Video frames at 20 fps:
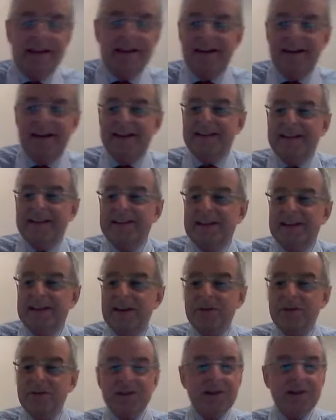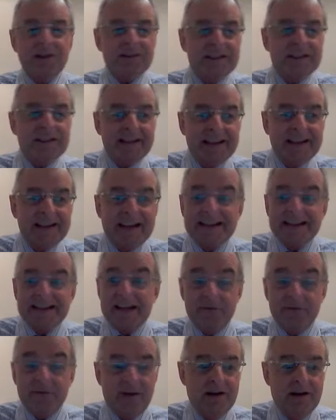And we start today as
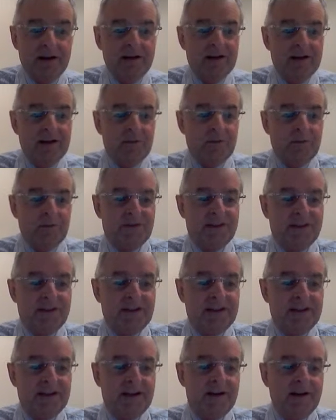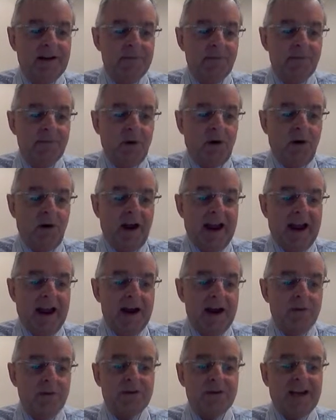ever with the
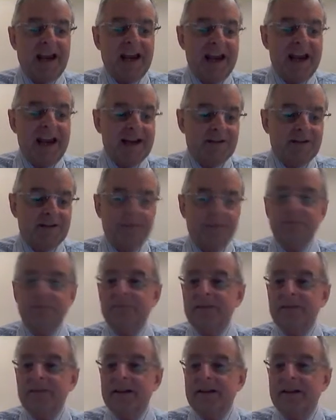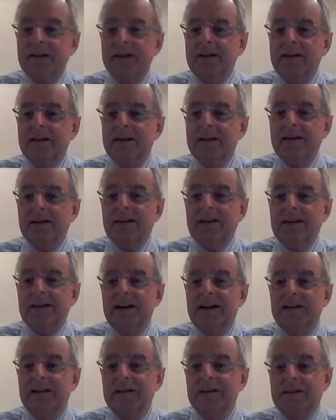AUD CAD. Yeah,
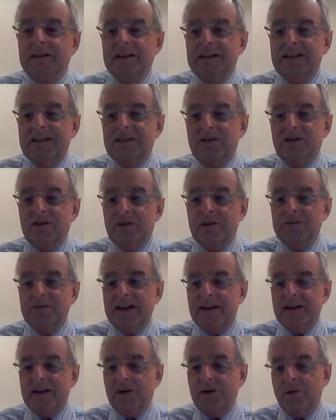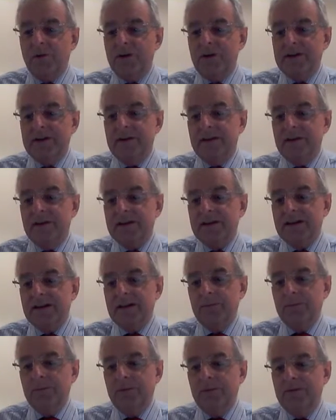this has come down quite
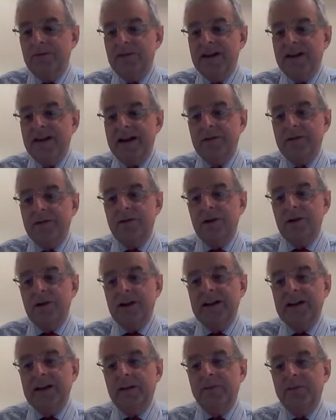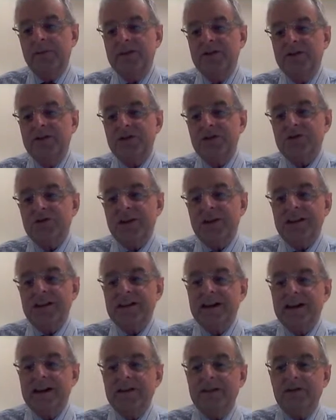nicely. We've now got a little bit of
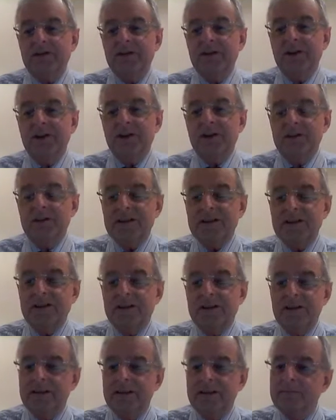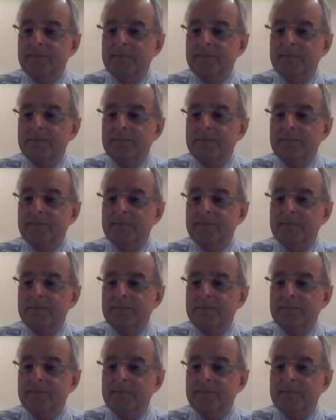straightening out on the RSI.